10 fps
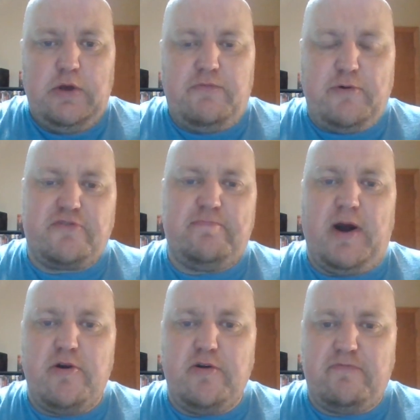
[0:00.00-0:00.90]
first
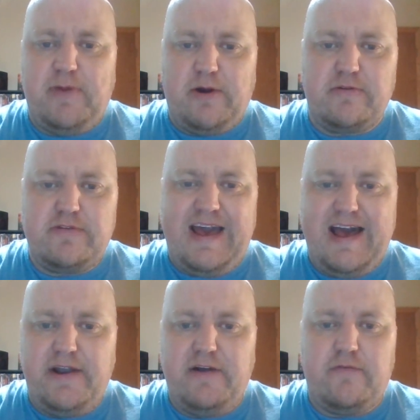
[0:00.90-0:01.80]
part of part
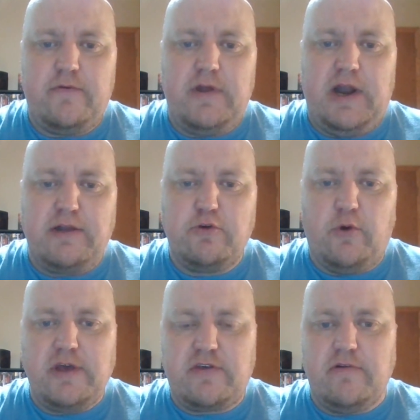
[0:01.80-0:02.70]
10 of an
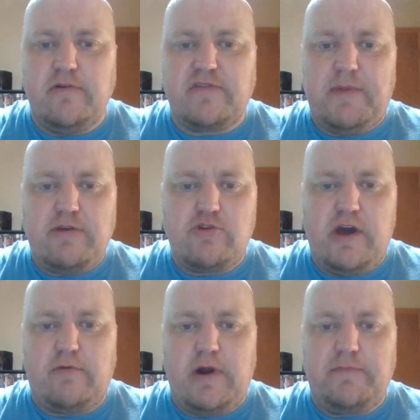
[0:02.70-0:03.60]
ongoing series on my
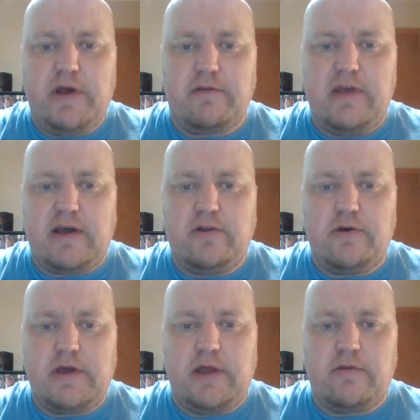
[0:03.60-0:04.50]
channel where I'm going to take a
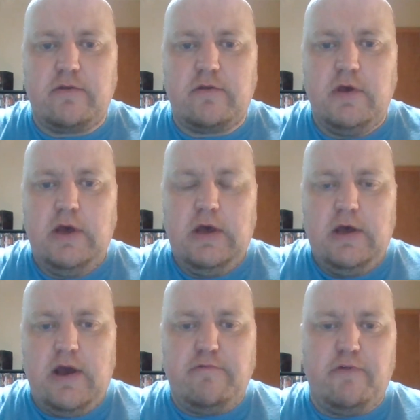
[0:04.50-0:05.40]
look at
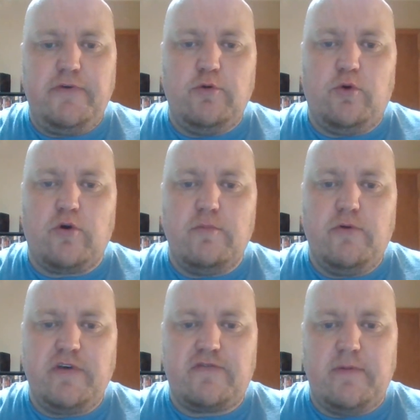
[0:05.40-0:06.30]
and review horror
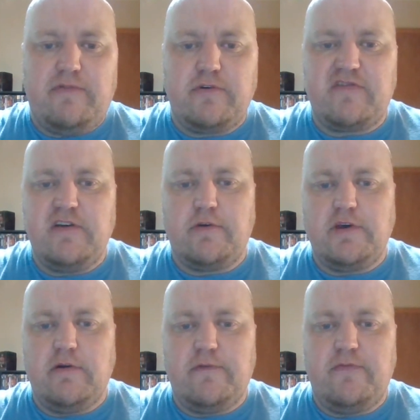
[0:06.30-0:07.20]
movies from every single
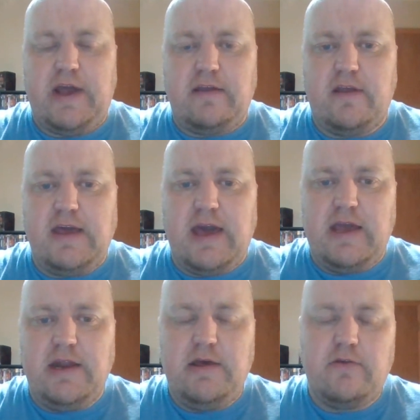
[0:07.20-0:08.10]
year of the
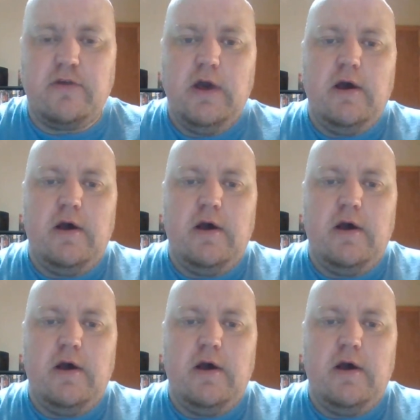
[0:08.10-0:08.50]
1980s.